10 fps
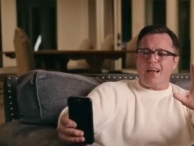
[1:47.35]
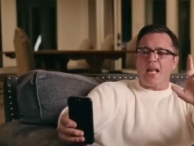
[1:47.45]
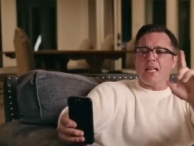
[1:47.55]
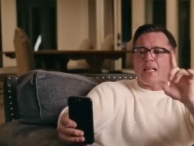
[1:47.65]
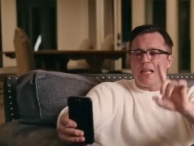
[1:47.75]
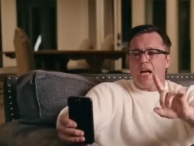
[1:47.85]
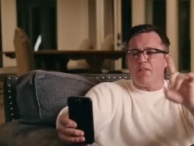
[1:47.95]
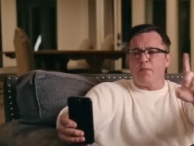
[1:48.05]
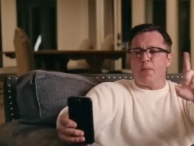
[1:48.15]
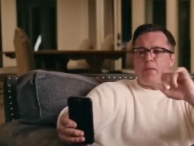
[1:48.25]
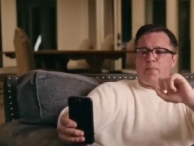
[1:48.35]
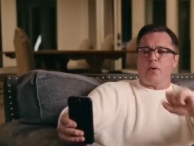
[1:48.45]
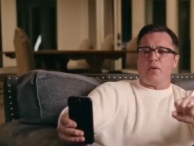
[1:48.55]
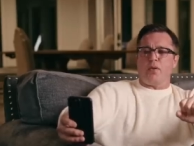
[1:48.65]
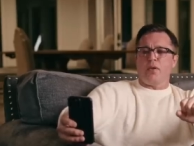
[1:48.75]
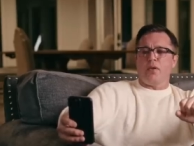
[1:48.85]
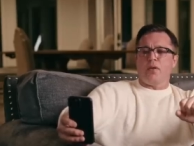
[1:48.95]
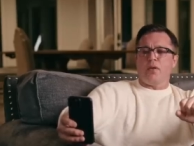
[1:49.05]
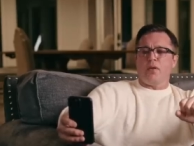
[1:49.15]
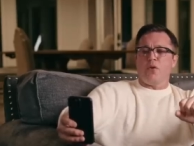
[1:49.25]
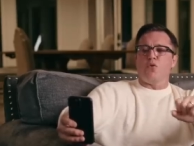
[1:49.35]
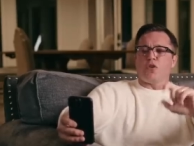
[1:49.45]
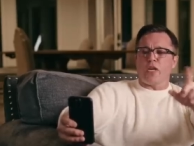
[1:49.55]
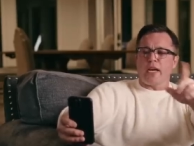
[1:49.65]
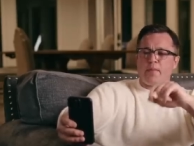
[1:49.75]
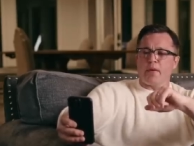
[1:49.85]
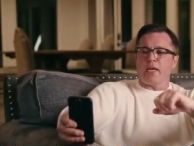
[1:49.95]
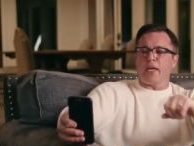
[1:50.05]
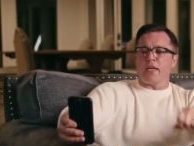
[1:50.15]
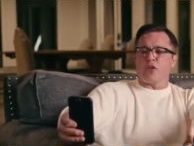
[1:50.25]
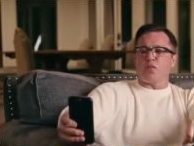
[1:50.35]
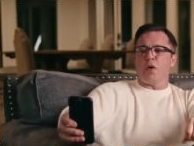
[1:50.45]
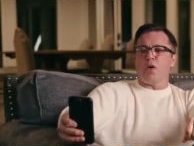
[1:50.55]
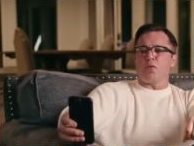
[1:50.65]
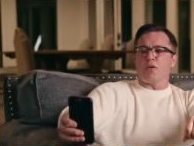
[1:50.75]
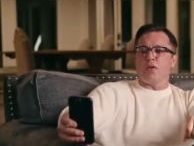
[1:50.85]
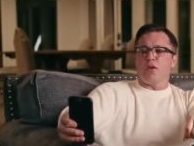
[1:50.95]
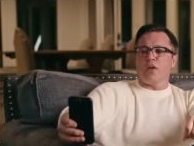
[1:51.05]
I love people who say I'm going to get smoked